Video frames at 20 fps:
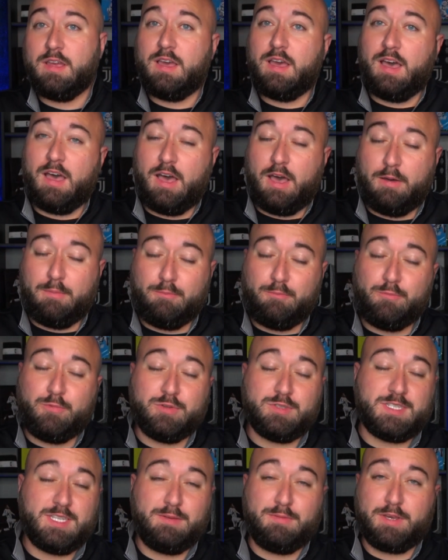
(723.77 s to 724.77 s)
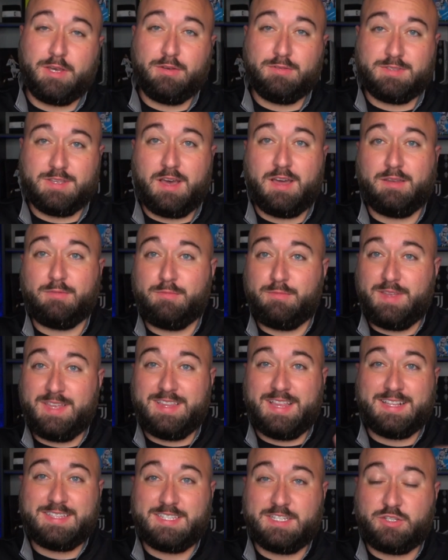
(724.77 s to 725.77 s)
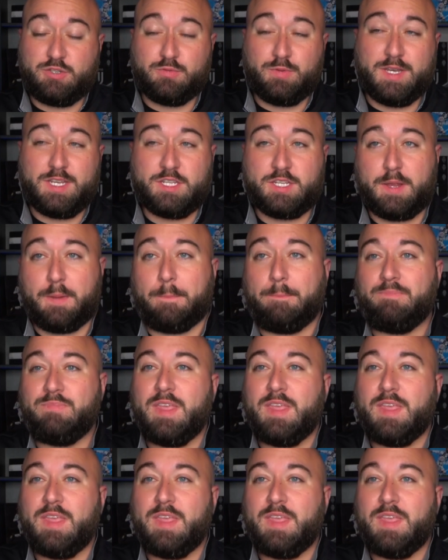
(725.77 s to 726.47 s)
We'll see what goes on in that situation.